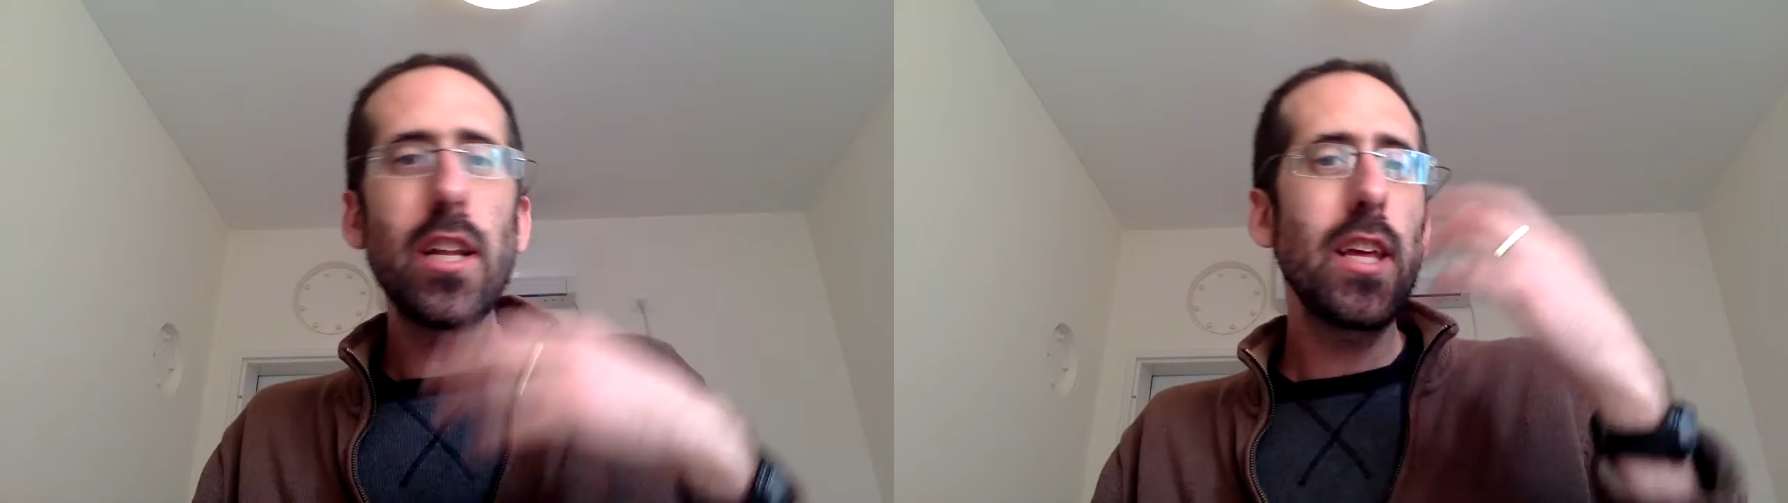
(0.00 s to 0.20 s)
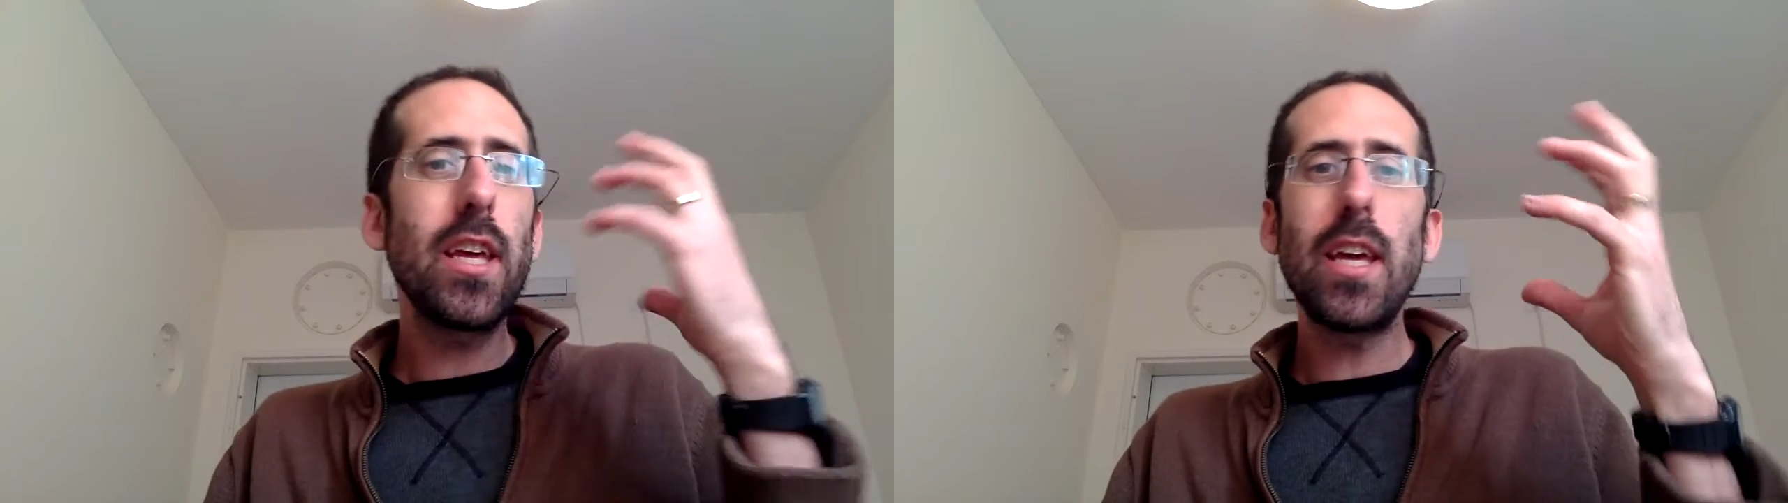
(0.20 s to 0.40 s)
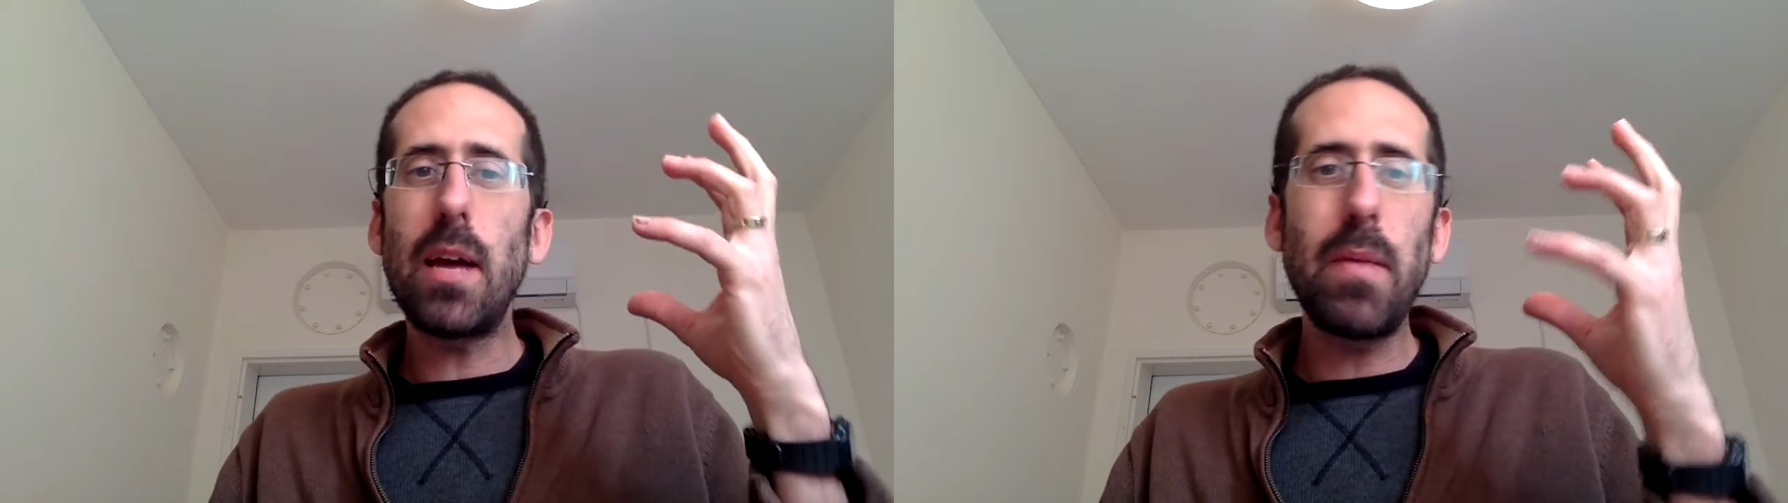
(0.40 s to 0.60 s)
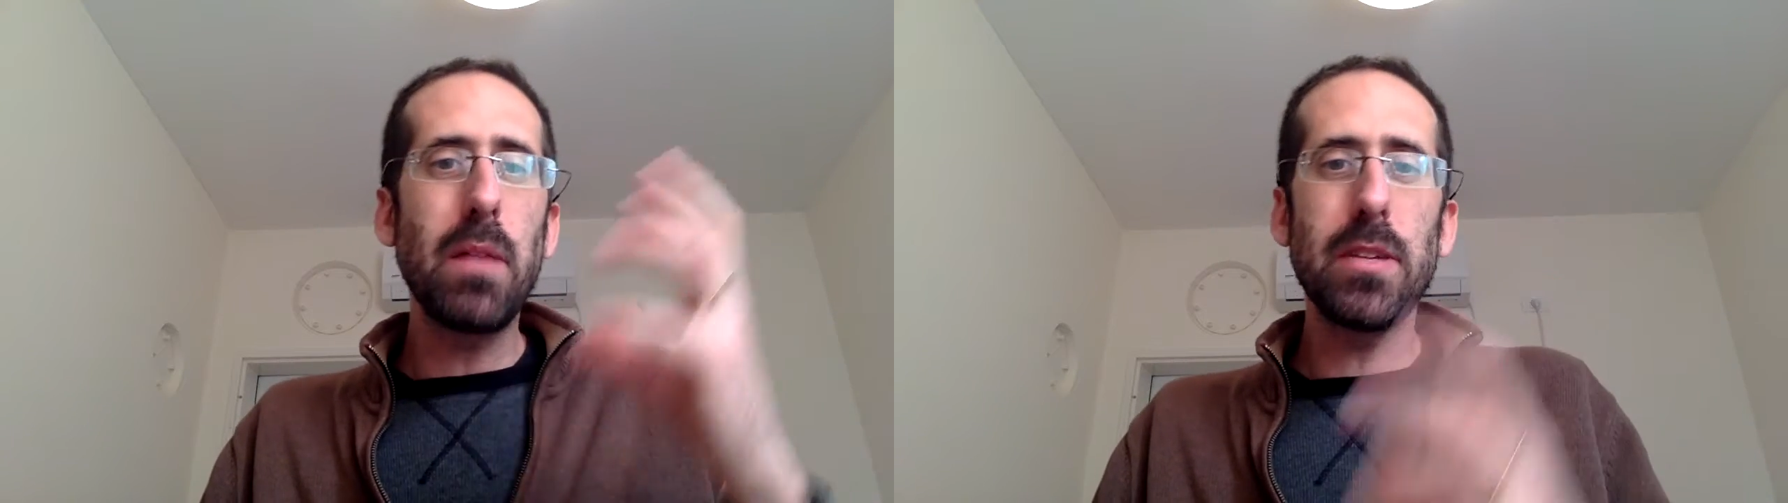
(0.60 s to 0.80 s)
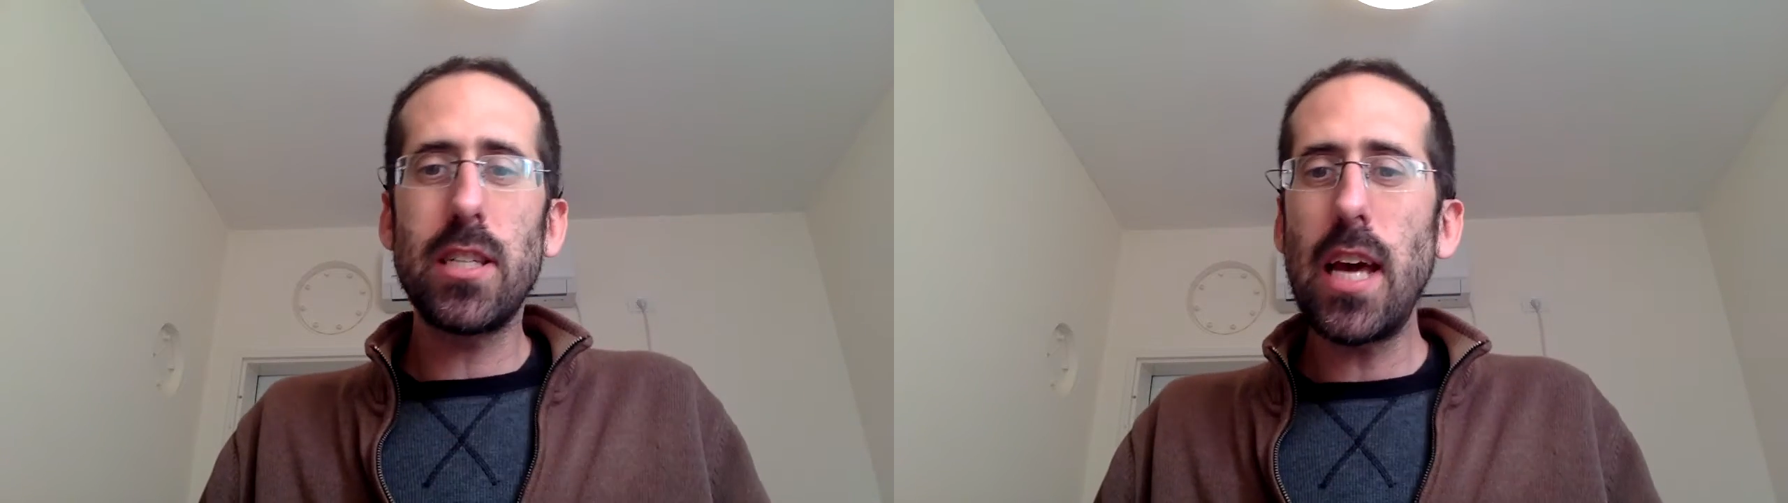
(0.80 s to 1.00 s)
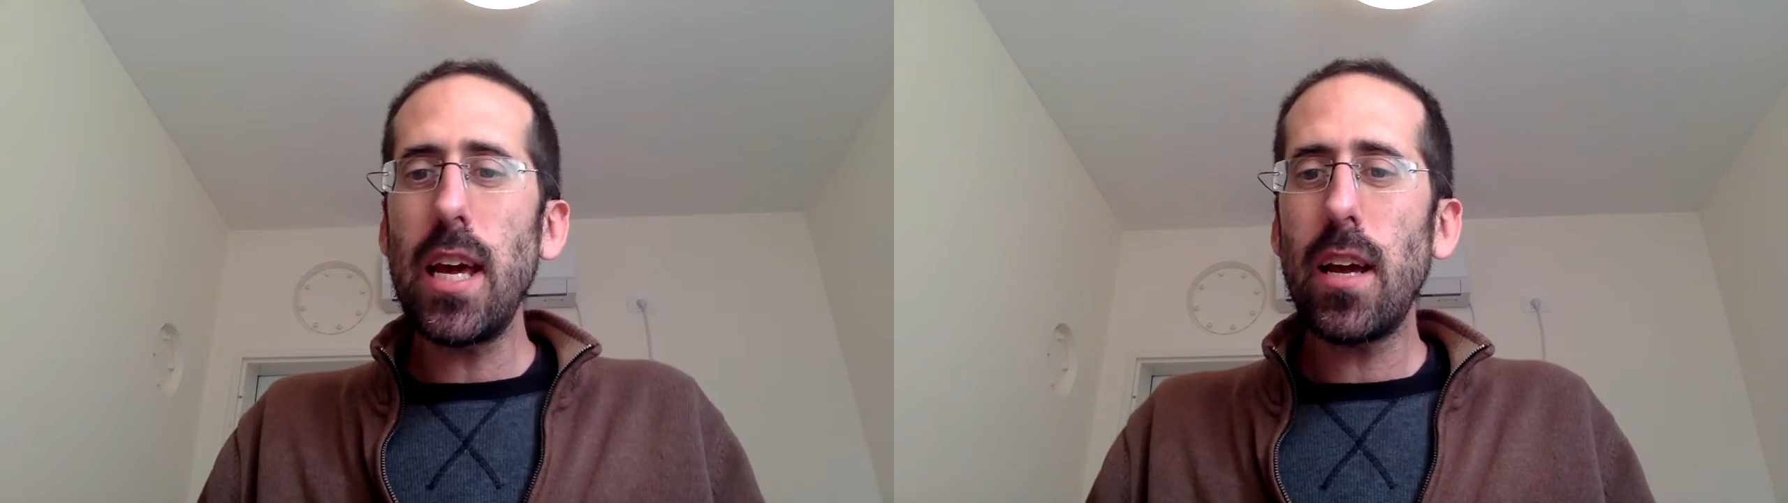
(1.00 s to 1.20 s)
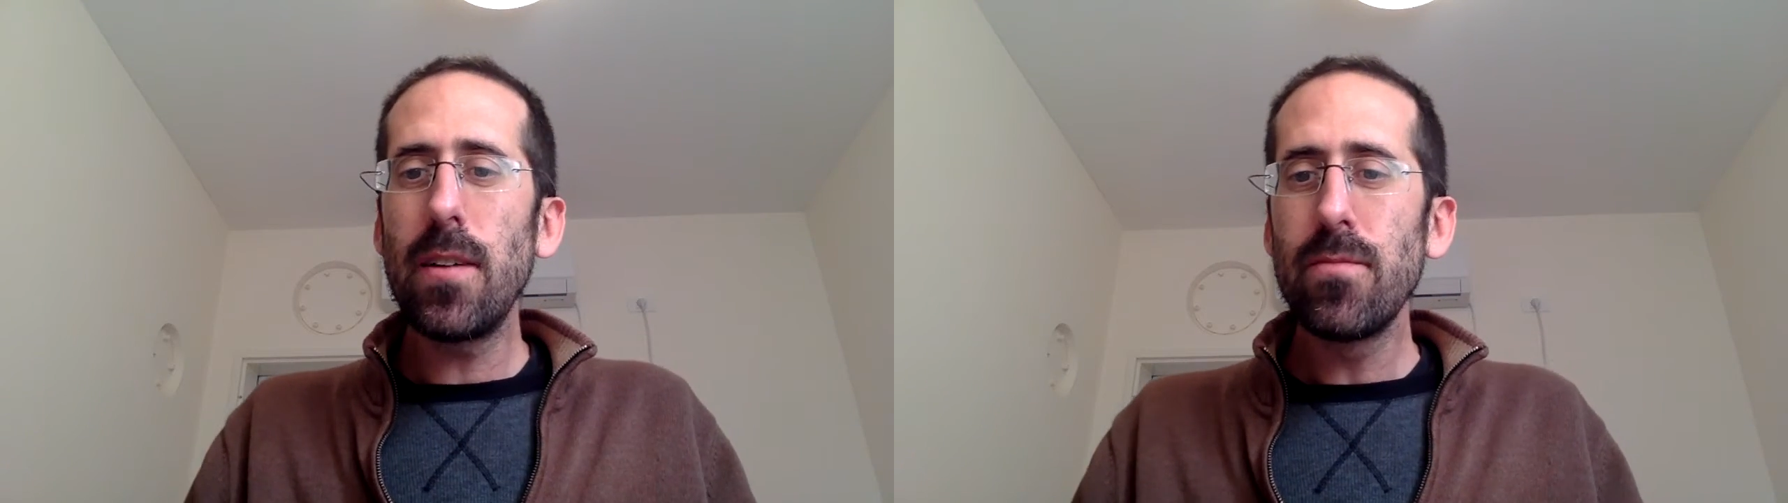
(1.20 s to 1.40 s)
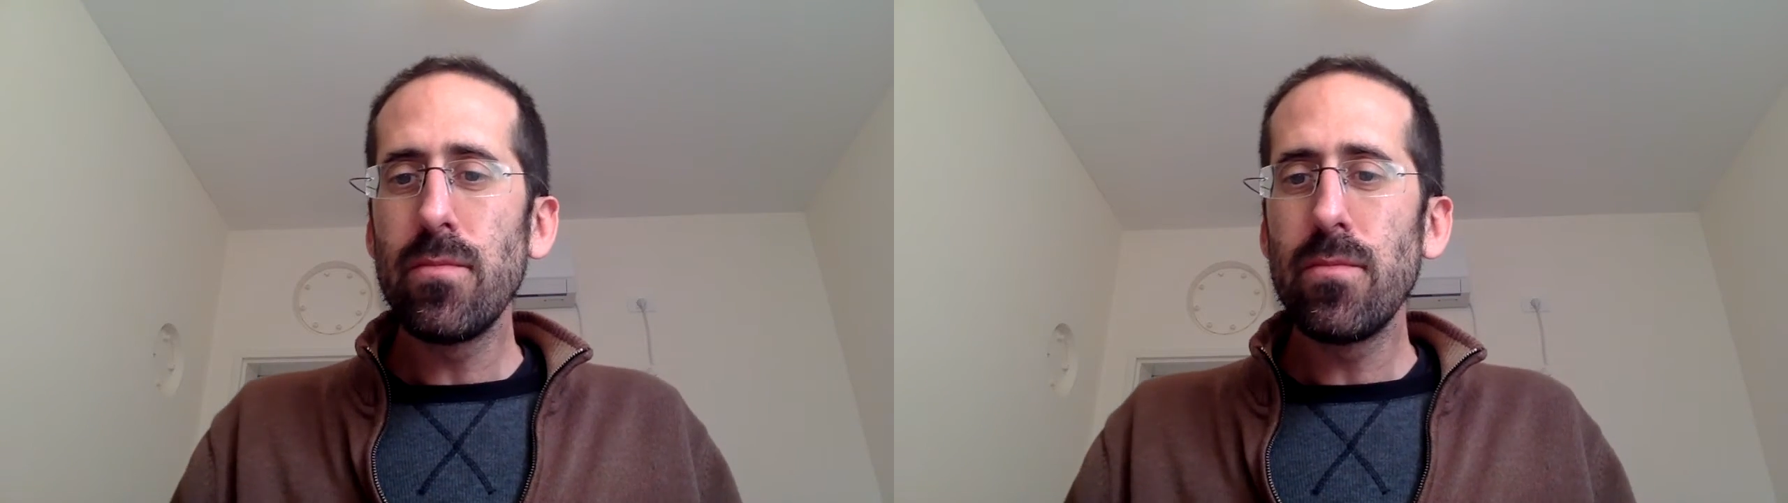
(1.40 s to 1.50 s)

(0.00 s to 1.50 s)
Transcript: he had made a mistake.